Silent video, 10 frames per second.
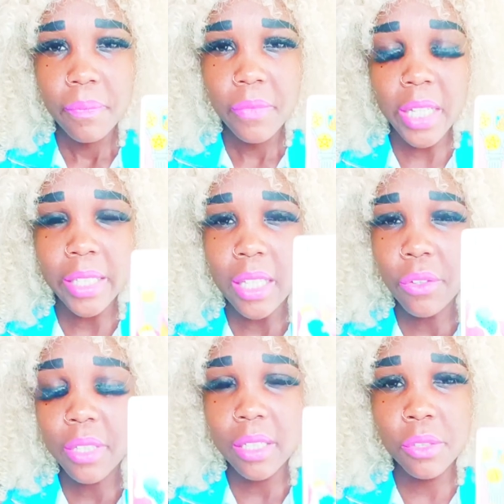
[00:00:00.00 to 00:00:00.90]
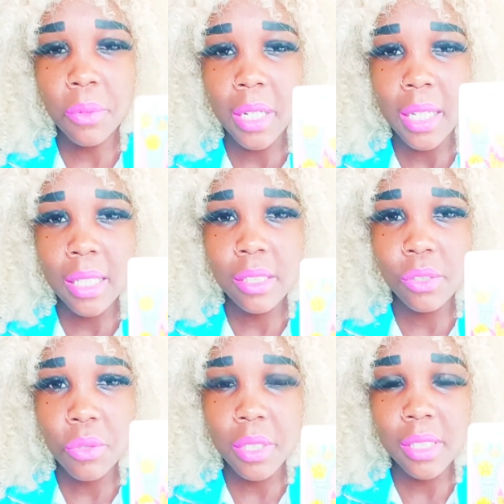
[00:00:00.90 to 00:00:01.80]
They know that you are heading
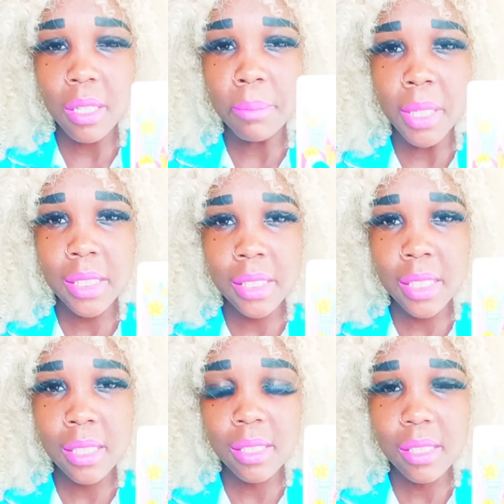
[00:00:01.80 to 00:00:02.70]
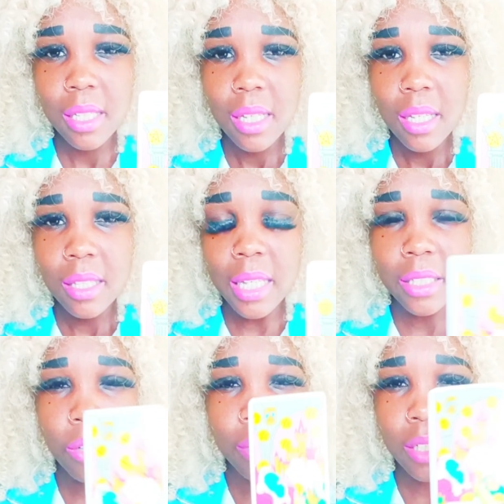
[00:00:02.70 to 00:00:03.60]
towards abundance. They
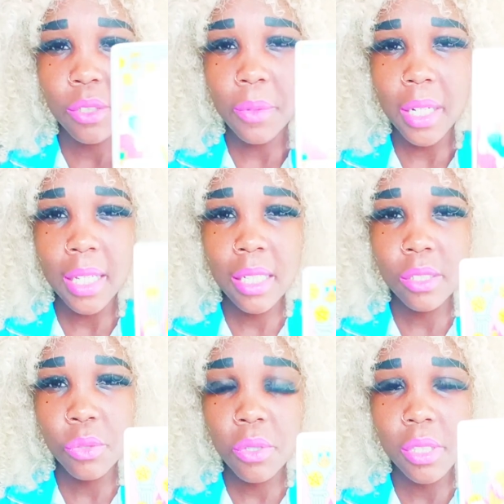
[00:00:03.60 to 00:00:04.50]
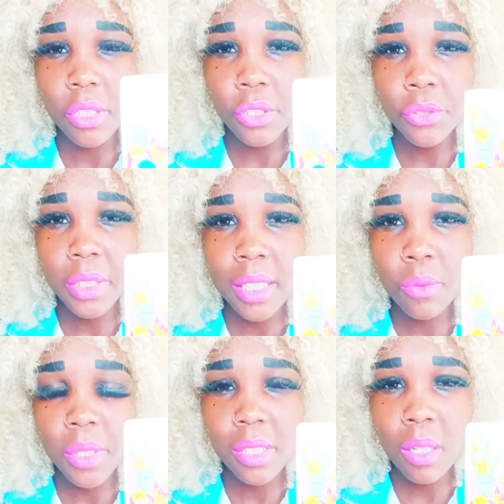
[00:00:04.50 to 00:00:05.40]
know that you are heading towards union
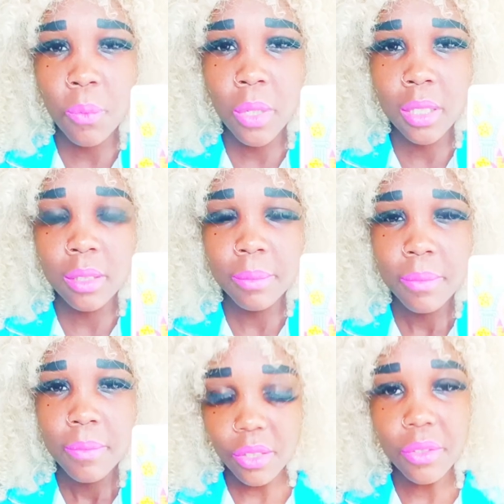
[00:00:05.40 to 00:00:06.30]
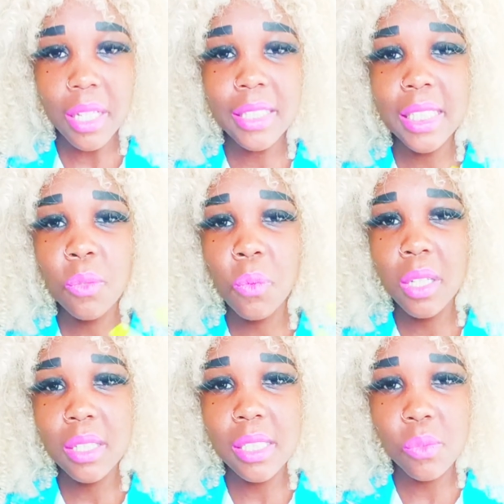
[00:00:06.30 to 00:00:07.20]
with someone. So they didn't
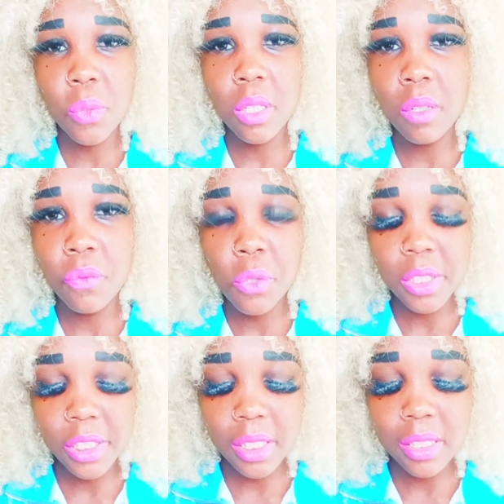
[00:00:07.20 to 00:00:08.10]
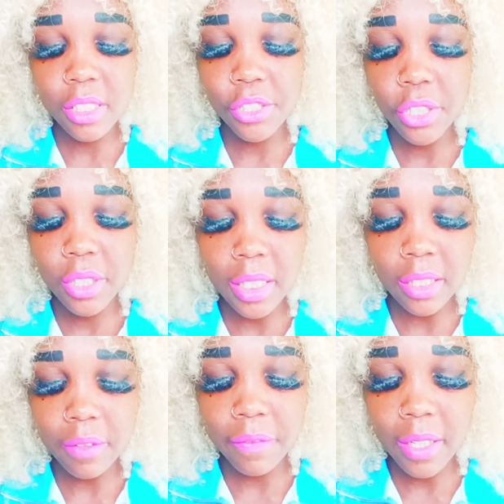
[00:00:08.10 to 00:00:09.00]
want this Wheel of Fortune to turn in
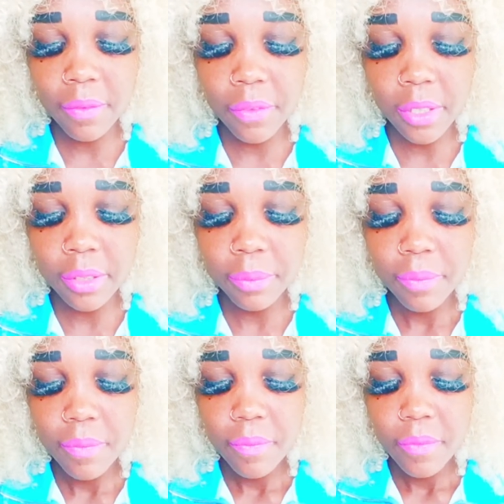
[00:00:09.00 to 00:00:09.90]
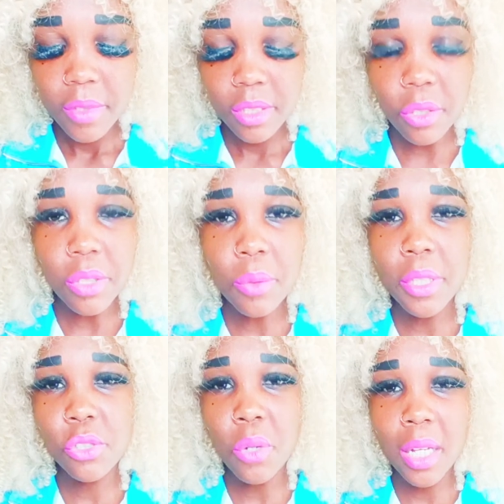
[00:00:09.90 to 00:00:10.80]
your favor. So they were
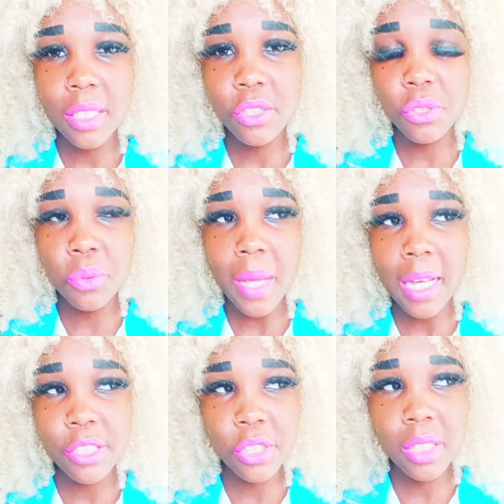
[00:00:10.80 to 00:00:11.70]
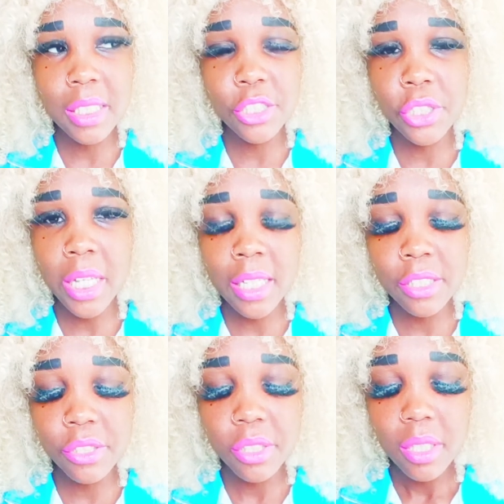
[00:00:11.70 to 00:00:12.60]
trying to actually
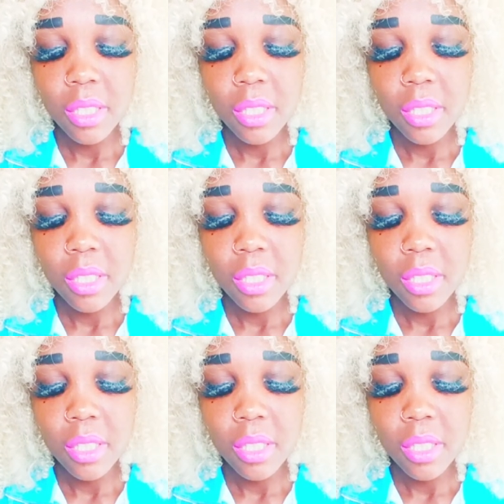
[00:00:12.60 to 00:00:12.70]
change